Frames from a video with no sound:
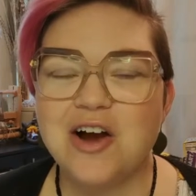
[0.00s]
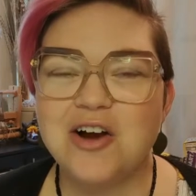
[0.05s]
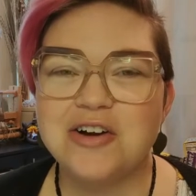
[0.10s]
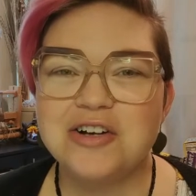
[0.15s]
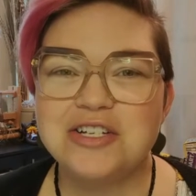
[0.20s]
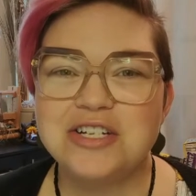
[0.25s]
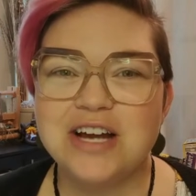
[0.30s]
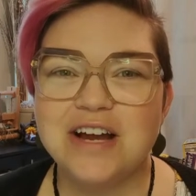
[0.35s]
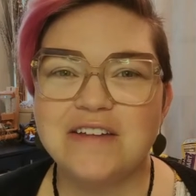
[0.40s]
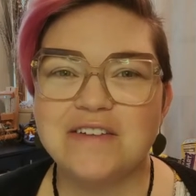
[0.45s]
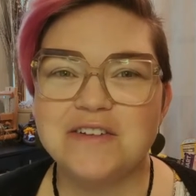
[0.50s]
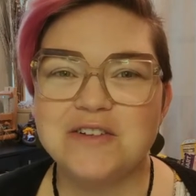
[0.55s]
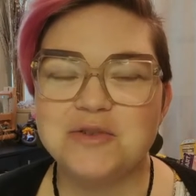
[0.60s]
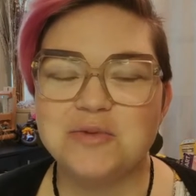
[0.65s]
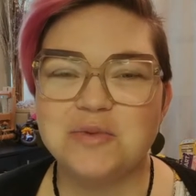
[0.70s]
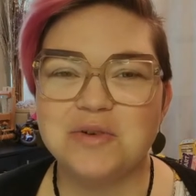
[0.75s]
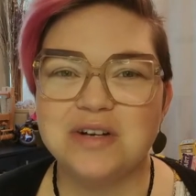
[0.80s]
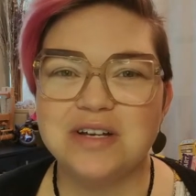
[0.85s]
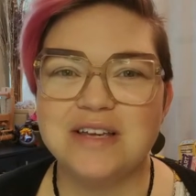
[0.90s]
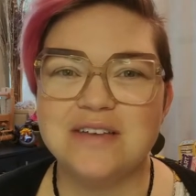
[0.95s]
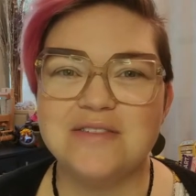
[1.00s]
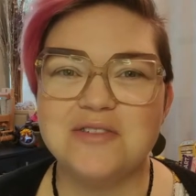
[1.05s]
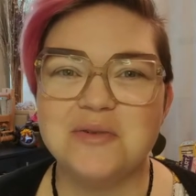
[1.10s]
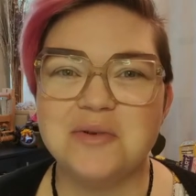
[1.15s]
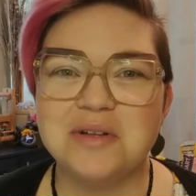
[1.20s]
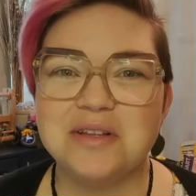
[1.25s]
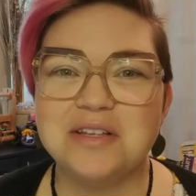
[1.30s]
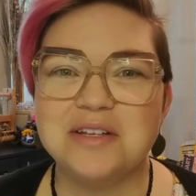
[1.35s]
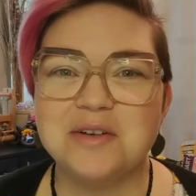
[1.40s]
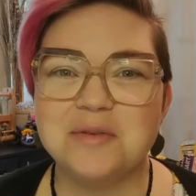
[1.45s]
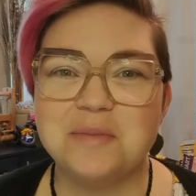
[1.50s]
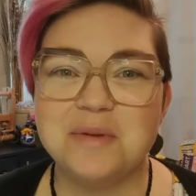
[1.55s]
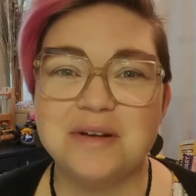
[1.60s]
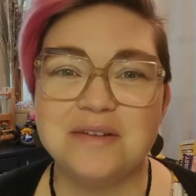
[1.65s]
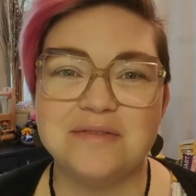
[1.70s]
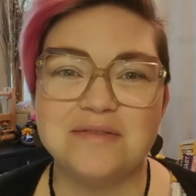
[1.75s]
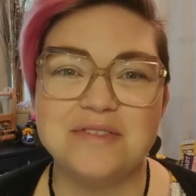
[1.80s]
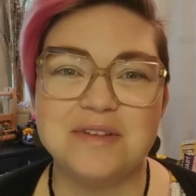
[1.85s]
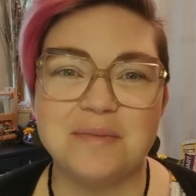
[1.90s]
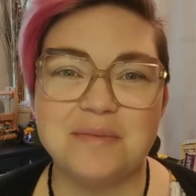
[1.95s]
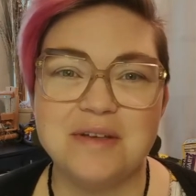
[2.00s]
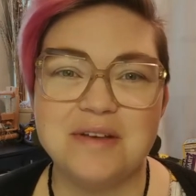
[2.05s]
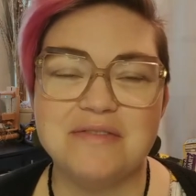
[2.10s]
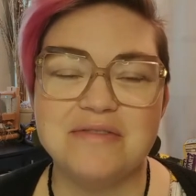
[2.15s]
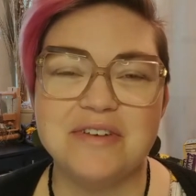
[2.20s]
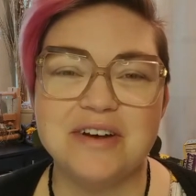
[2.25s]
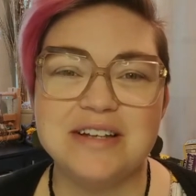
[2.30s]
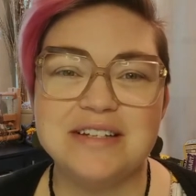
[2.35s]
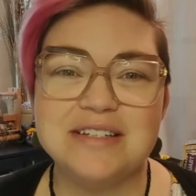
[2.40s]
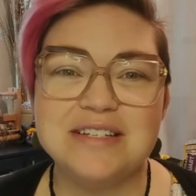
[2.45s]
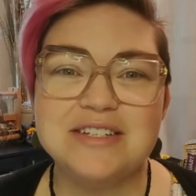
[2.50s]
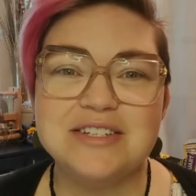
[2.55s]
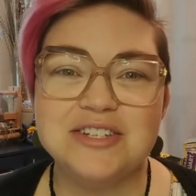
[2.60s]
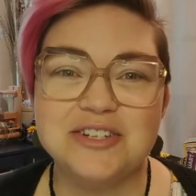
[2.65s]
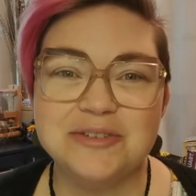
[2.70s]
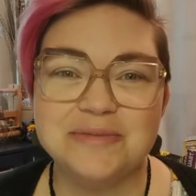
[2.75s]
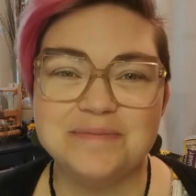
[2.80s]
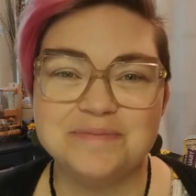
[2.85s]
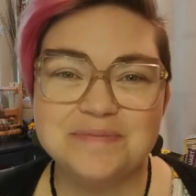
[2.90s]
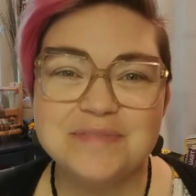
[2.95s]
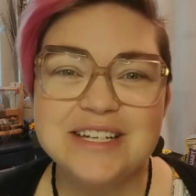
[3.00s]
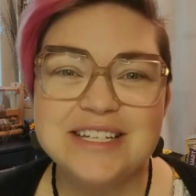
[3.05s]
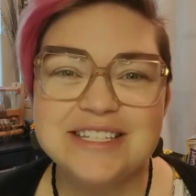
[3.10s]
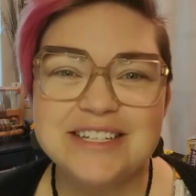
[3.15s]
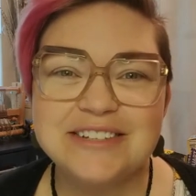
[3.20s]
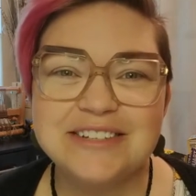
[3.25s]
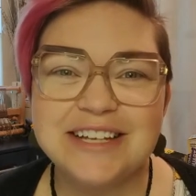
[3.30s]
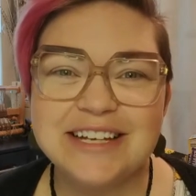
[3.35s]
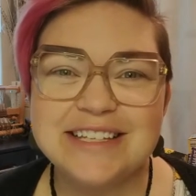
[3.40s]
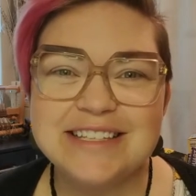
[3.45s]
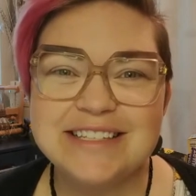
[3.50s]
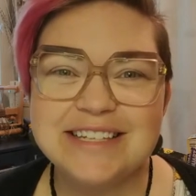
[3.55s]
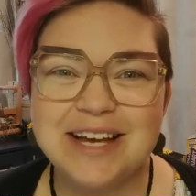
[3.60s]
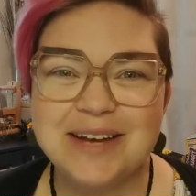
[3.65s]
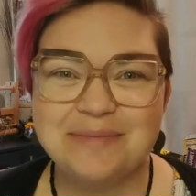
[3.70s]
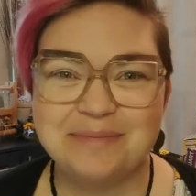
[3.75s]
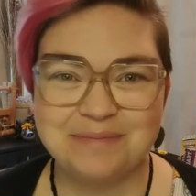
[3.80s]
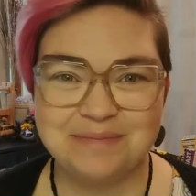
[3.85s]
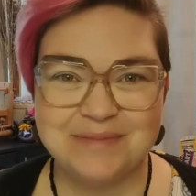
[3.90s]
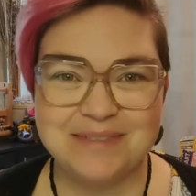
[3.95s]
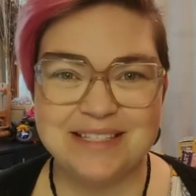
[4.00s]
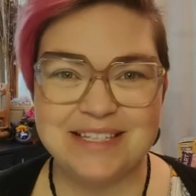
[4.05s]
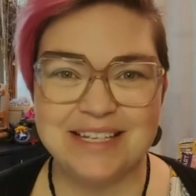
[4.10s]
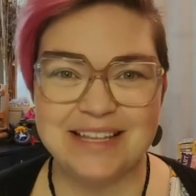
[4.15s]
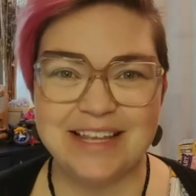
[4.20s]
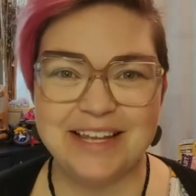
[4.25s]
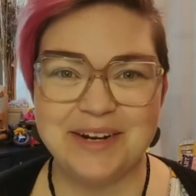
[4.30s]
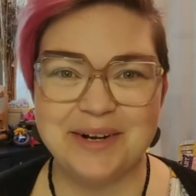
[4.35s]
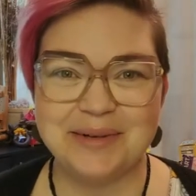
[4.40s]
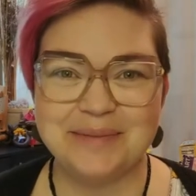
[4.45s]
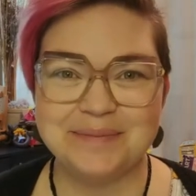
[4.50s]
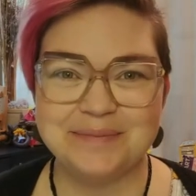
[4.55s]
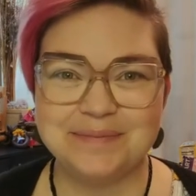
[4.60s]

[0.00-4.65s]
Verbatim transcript: art challenge will give you a little bit of something fun to do. Until next time, see you later.